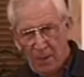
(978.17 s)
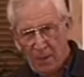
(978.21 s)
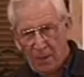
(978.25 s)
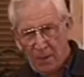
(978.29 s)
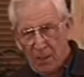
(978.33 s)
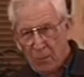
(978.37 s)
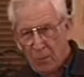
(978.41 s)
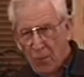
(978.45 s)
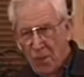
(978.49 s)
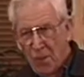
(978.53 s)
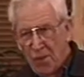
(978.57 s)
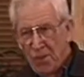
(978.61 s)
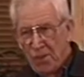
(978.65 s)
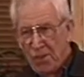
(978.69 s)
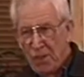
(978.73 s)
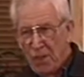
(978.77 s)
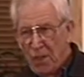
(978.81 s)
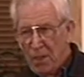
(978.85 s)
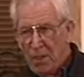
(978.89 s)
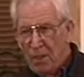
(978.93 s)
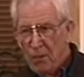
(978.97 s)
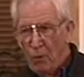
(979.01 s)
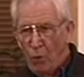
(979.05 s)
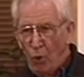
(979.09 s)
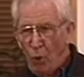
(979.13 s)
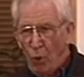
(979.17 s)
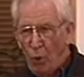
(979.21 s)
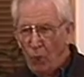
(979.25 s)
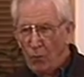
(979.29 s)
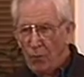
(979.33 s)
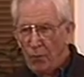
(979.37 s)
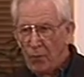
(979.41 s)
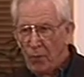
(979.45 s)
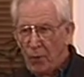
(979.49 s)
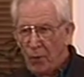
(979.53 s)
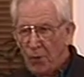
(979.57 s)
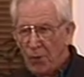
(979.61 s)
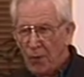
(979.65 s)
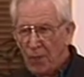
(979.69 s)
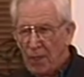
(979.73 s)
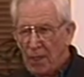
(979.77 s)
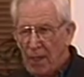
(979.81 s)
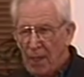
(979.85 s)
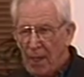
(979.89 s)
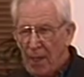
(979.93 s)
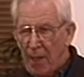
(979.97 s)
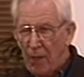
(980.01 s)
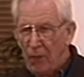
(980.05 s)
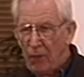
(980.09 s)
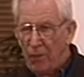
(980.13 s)
Now, I'm not saying that all of those
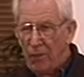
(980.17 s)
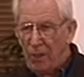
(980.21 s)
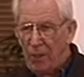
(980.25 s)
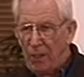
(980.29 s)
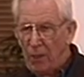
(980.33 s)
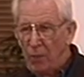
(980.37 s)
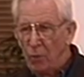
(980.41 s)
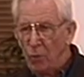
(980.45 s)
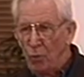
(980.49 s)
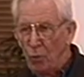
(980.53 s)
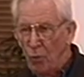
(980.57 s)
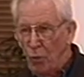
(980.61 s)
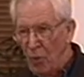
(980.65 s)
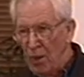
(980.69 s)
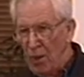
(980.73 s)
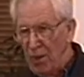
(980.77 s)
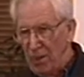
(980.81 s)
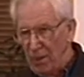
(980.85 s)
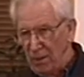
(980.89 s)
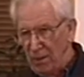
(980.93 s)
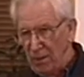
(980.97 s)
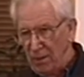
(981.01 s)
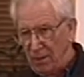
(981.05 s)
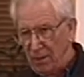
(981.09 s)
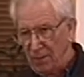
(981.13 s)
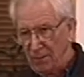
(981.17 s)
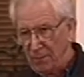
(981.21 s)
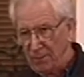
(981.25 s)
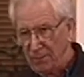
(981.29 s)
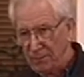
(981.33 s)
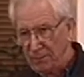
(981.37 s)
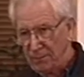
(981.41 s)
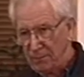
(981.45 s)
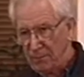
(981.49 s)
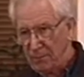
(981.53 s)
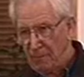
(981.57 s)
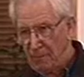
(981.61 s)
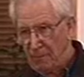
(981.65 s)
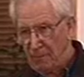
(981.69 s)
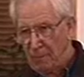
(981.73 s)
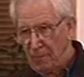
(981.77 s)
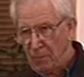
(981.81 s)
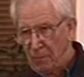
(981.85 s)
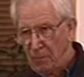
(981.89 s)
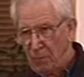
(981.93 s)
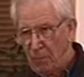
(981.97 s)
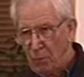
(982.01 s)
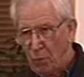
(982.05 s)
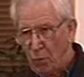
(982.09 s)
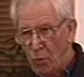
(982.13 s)
carry equal weight,
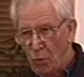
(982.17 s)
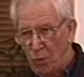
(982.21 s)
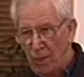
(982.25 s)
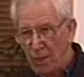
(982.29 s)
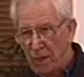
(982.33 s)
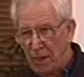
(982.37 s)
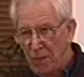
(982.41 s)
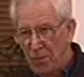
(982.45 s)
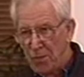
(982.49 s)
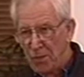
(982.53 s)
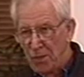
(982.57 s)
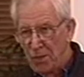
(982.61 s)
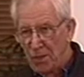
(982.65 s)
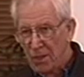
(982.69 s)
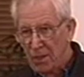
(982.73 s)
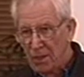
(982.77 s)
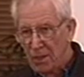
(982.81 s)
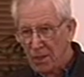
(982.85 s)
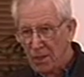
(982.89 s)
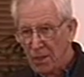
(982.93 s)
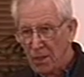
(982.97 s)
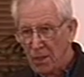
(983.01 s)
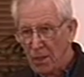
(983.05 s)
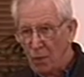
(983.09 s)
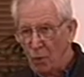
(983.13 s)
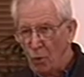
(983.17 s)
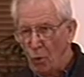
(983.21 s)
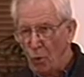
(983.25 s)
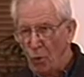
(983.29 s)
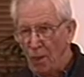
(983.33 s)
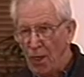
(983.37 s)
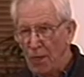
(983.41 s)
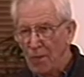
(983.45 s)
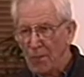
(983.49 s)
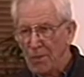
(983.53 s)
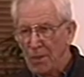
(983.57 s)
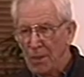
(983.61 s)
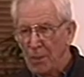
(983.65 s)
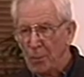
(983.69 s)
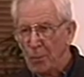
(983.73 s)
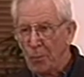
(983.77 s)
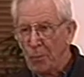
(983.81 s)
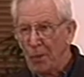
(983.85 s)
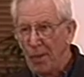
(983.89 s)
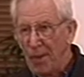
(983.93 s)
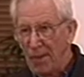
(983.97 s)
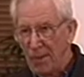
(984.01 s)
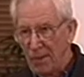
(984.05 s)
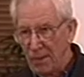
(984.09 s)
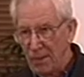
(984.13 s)
but what I am saying is they all have their
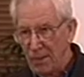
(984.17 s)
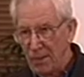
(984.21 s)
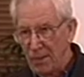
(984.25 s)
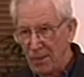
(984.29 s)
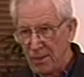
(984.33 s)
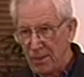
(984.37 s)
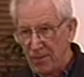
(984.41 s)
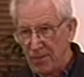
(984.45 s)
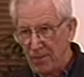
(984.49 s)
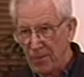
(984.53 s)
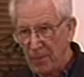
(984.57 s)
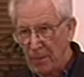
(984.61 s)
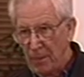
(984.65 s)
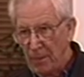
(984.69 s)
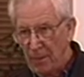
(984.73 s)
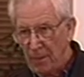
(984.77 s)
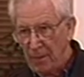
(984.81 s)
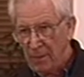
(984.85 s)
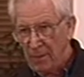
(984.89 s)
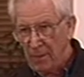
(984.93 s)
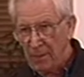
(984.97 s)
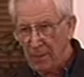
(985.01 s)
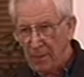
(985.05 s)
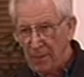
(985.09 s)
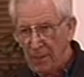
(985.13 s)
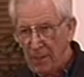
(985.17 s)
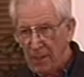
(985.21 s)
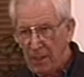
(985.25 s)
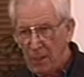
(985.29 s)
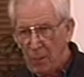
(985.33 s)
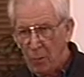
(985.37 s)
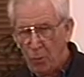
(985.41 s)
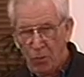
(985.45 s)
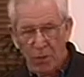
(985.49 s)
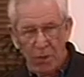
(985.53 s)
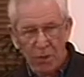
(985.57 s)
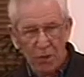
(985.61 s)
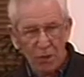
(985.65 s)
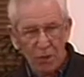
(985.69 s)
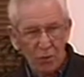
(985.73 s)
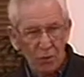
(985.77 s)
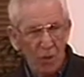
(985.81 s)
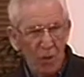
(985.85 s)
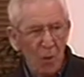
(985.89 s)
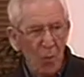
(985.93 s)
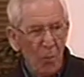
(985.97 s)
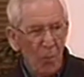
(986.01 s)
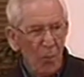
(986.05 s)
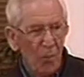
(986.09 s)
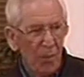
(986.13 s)
place, and we need to
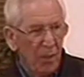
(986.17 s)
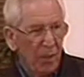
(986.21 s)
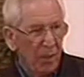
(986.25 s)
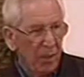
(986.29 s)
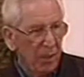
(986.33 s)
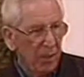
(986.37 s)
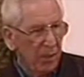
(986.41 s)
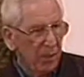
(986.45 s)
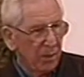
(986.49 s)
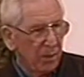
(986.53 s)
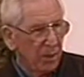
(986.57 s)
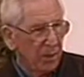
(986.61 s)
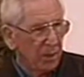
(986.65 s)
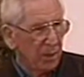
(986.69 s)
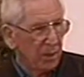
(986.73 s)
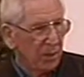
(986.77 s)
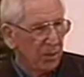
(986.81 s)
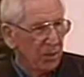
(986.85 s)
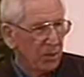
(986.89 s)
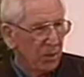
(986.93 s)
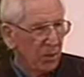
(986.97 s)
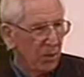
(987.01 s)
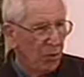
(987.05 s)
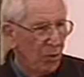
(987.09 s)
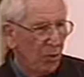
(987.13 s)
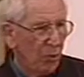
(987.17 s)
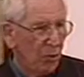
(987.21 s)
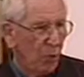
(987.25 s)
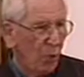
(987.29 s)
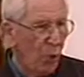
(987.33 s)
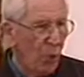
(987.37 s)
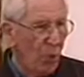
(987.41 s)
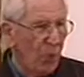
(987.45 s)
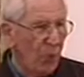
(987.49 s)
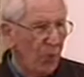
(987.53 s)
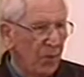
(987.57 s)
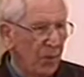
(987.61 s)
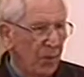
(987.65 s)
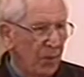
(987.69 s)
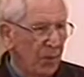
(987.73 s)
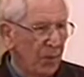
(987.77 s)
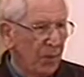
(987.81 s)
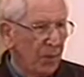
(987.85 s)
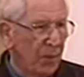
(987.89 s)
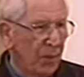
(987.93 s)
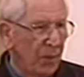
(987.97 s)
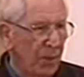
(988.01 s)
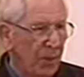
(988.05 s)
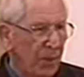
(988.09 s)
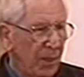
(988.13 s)
operate so that all of
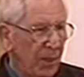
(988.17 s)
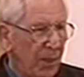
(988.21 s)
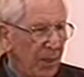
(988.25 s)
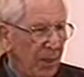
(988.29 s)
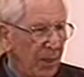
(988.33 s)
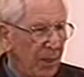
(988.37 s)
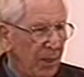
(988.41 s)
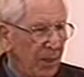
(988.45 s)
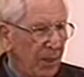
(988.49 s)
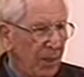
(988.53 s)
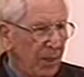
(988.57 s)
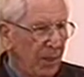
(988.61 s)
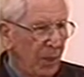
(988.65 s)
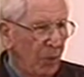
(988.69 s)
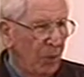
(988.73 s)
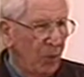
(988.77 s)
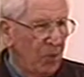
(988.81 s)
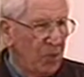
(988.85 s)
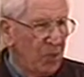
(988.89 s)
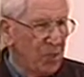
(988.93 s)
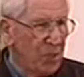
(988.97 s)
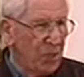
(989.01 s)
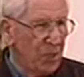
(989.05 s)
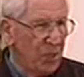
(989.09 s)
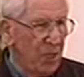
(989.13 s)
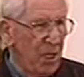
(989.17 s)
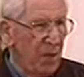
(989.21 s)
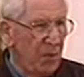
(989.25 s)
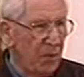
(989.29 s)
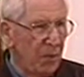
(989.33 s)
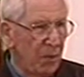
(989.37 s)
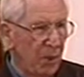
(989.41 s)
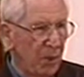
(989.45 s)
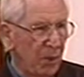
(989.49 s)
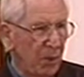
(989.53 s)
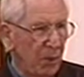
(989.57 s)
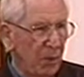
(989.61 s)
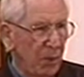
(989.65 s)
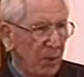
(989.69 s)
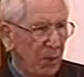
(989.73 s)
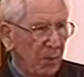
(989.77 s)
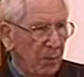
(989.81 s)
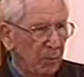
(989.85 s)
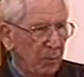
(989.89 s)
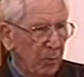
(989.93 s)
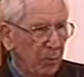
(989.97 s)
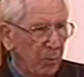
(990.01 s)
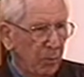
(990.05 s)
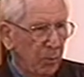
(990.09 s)
them are received and